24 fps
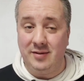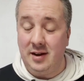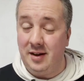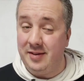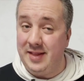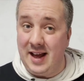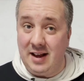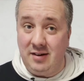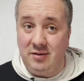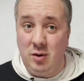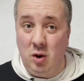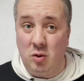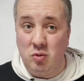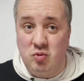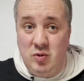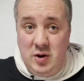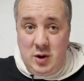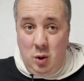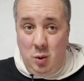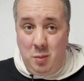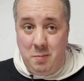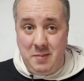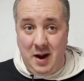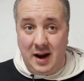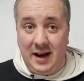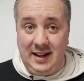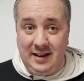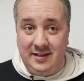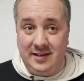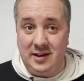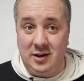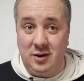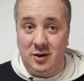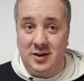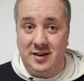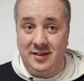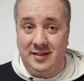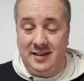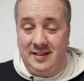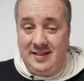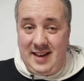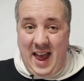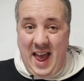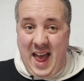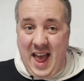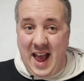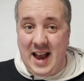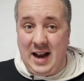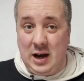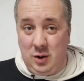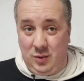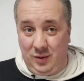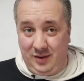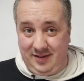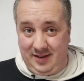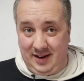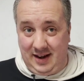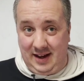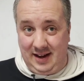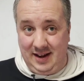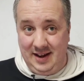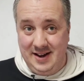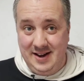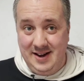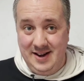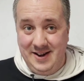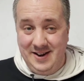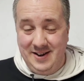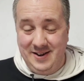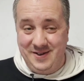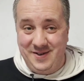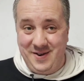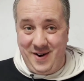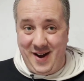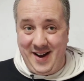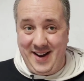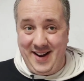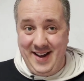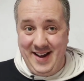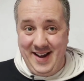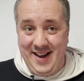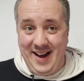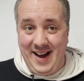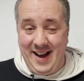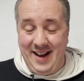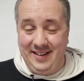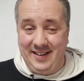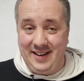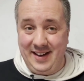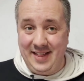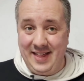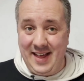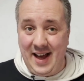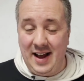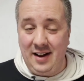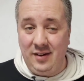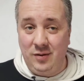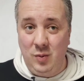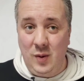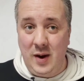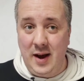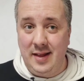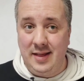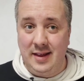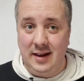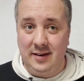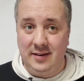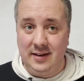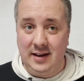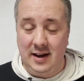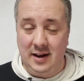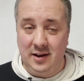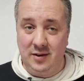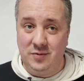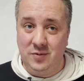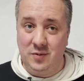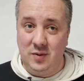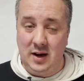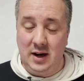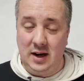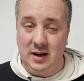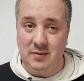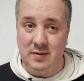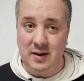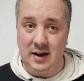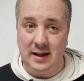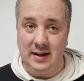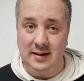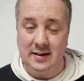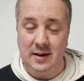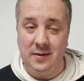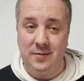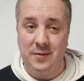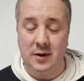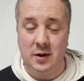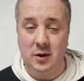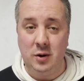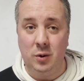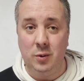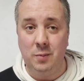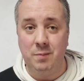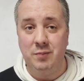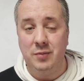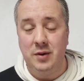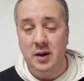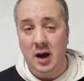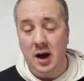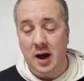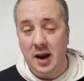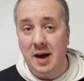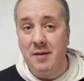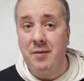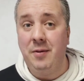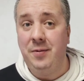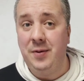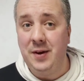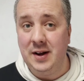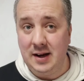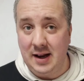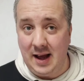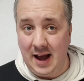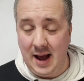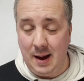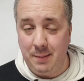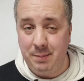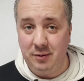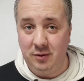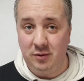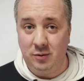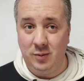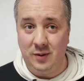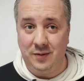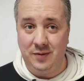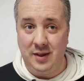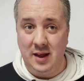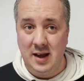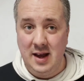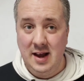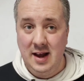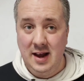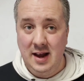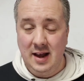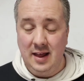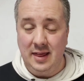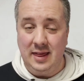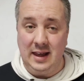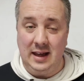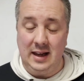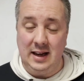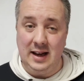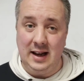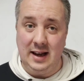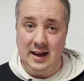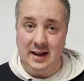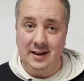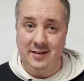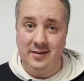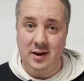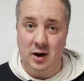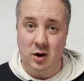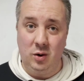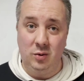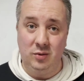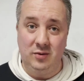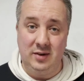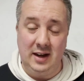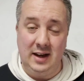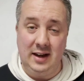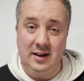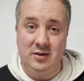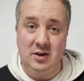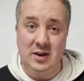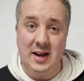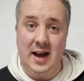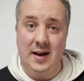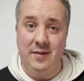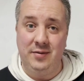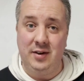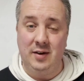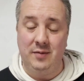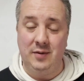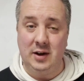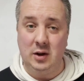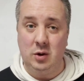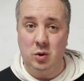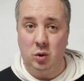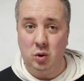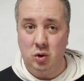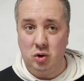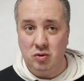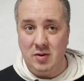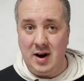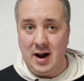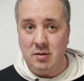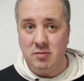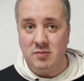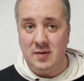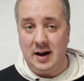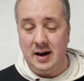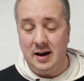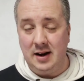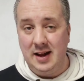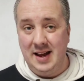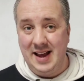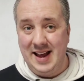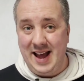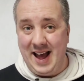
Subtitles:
Now, that's not real money to you because it's equity, right? And so that's where this gets really, really difficult. Another thing that happens with the leaseholds is you have something called ground rent.